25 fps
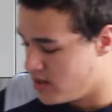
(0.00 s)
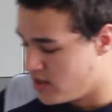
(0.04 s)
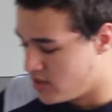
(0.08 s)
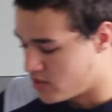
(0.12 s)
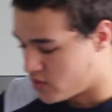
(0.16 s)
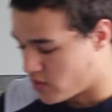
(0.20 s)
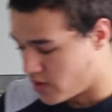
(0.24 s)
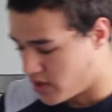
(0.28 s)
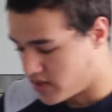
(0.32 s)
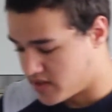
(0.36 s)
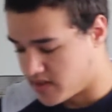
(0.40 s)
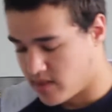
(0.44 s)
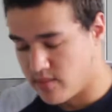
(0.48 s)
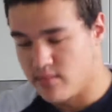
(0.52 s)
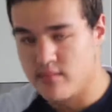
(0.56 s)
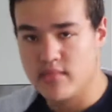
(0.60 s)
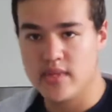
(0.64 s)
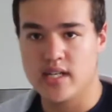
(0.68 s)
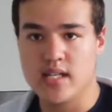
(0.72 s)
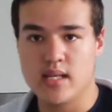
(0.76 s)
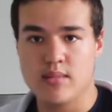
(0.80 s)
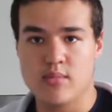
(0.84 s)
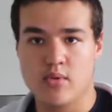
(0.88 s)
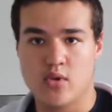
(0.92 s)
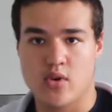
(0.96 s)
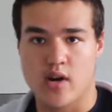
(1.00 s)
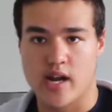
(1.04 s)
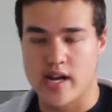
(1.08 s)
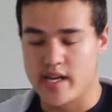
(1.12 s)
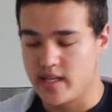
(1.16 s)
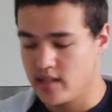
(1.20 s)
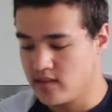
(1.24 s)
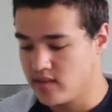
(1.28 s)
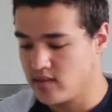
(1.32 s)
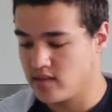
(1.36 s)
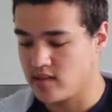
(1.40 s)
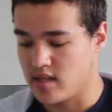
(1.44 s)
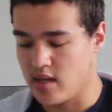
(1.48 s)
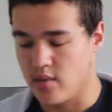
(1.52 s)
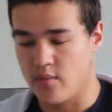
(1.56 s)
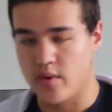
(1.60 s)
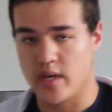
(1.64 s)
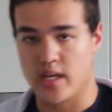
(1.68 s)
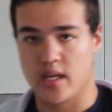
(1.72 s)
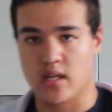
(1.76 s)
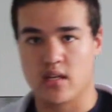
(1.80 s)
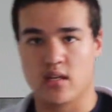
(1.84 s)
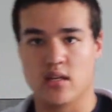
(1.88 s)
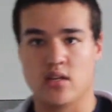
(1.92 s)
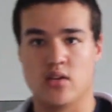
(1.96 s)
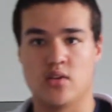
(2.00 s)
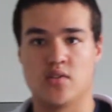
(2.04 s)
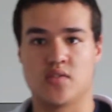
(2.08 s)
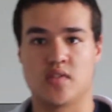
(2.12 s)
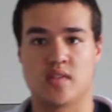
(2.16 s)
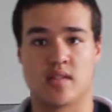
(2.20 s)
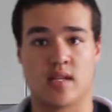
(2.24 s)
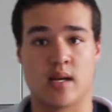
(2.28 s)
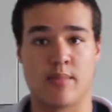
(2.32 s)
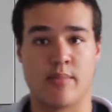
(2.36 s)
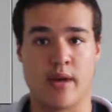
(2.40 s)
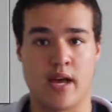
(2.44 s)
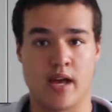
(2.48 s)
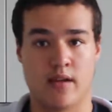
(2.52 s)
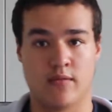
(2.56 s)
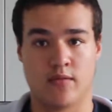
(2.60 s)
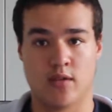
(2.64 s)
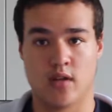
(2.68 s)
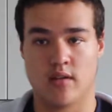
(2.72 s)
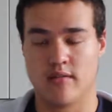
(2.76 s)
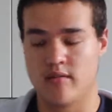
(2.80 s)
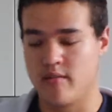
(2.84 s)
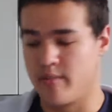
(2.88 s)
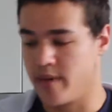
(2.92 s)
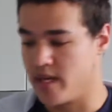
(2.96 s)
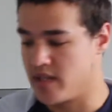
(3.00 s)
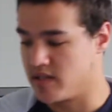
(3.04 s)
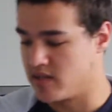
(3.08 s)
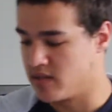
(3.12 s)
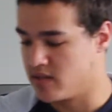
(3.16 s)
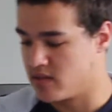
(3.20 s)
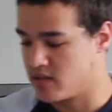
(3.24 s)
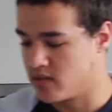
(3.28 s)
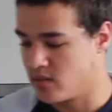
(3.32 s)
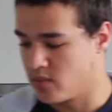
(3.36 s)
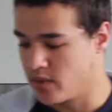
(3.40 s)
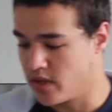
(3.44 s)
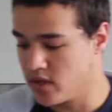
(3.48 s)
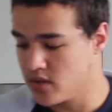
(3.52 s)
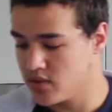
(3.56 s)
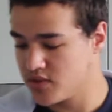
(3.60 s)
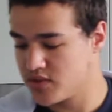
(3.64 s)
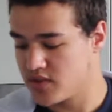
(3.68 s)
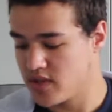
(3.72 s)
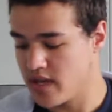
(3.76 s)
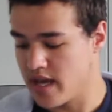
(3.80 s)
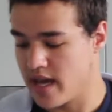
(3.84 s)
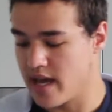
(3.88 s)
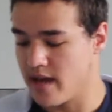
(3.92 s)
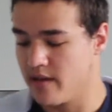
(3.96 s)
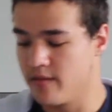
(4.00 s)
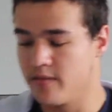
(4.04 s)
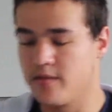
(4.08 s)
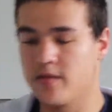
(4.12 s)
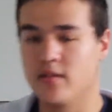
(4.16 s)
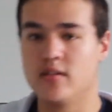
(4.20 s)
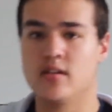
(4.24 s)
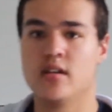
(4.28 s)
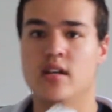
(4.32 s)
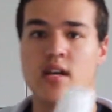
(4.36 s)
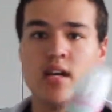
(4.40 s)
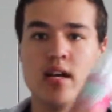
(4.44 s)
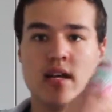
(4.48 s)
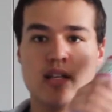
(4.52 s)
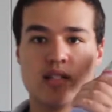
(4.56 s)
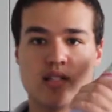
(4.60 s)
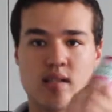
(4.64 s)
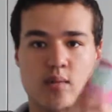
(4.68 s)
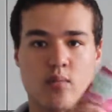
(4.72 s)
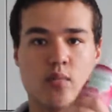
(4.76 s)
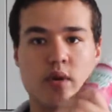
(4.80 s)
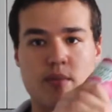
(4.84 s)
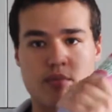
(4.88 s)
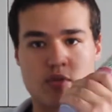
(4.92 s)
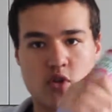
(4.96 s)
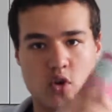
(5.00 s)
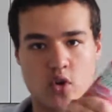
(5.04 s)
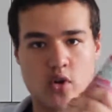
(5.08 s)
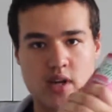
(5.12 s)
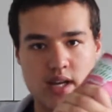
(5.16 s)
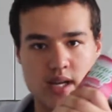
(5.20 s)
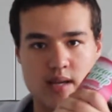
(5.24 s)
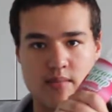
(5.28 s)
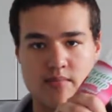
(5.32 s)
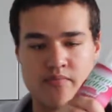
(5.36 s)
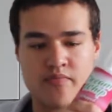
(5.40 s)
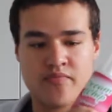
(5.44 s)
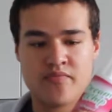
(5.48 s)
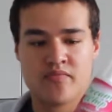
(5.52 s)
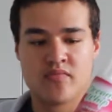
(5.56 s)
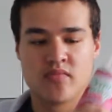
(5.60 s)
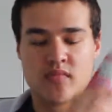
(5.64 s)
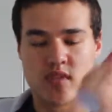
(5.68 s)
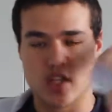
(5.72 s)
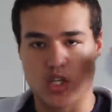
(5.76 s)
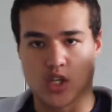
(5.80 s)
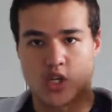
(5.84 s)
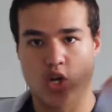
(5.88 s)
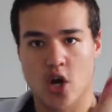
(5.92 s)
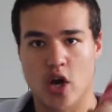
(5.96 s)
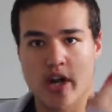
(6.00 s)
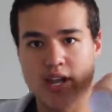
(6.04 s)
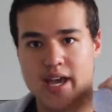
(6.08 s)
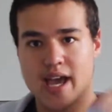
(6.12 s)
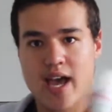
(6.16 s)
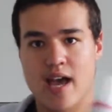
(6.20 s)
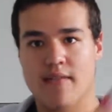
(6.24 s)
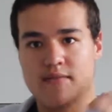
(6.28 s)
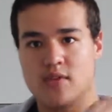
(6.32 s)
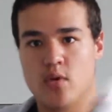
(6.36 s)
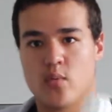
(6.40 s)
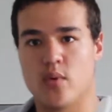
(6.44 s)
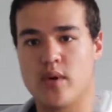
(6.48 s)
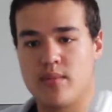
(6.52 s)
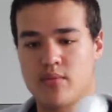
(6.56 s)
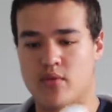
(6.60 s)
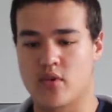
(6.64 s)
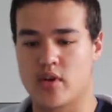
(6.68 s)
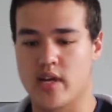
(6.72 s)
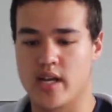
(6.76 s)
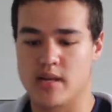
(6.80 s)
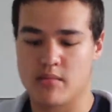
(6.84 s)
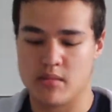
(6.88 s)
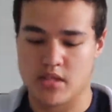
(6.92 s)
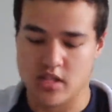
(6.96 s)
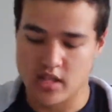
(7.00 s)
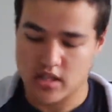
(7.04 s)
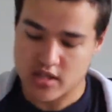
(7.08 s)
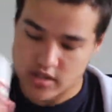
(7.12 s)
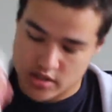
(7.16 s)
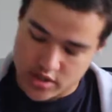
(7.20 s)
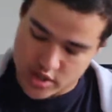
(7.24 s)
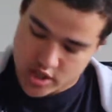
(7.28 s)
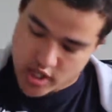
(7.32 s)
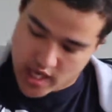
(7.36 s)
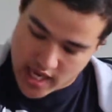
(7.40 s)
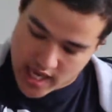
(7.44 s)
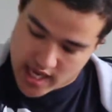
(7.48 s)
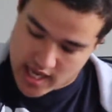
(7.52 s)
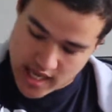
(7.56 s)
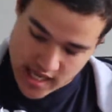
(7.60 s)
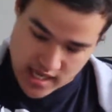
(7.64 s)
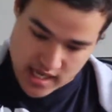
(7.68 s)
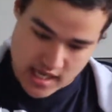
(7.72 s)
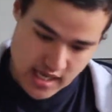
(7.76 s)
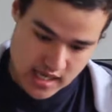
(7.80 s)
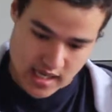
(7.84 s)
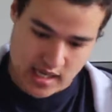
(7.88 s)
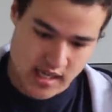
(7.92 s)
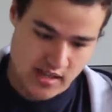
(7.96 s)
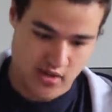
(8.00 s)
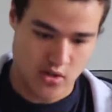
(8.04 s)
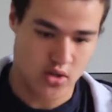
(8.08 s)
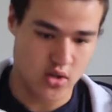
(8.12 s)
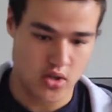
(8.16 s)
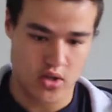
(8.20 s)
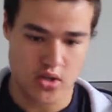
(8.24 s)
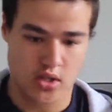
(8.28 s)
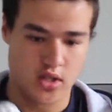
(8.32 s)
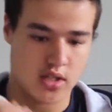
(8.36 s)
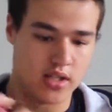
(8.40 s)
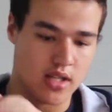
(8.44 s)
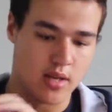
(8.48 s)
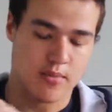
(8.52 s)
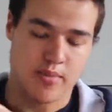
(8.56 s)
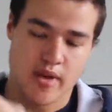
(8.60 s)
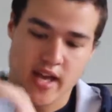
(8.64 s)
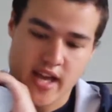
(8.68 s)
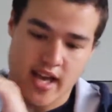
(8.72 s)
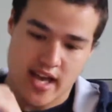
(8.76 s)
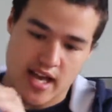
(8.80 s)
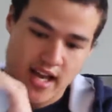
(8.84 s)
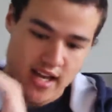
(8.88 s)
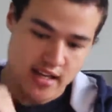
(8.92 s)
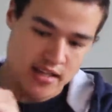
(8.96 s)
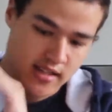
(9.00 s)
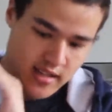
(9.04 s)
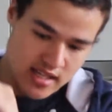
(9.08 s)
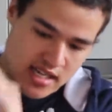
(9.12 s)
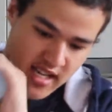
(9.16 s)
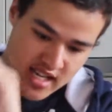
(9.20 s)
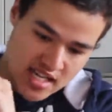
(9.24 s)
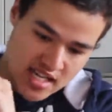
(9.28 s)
So we've got some mini meringues that we're going to use as our pavlova bases. We also have some whipped cream. You've got to have your whipped cream, and you got to shake it all about.